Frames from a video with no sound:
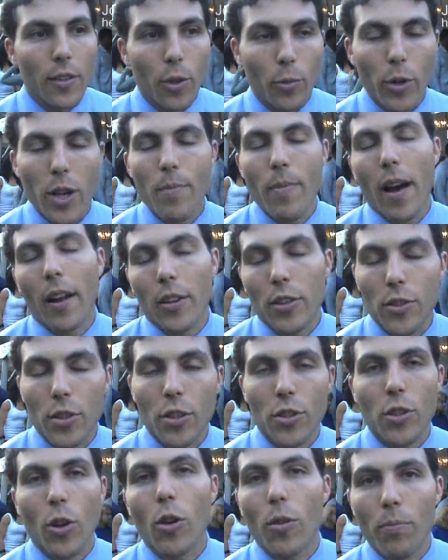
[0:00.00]
the rebounders are
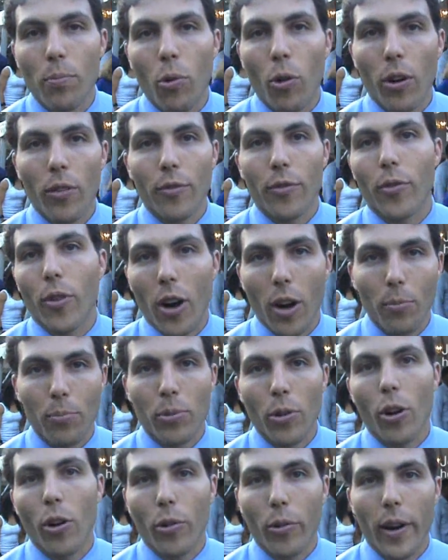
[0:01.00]
so important for our
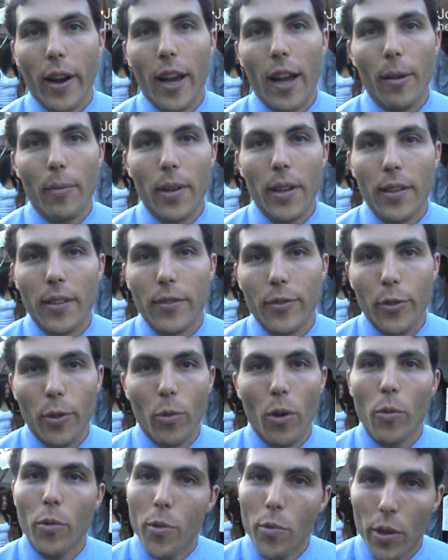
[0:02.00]
program and for
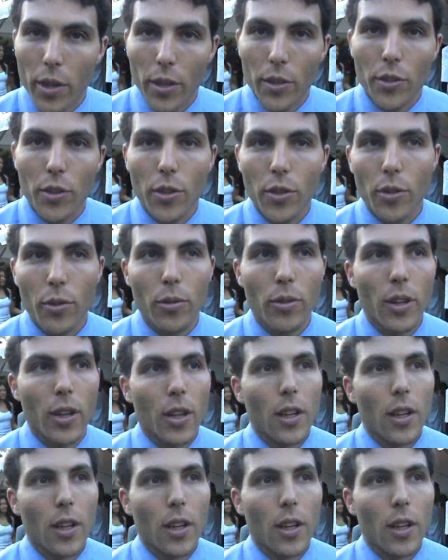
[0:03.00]
what we want to do,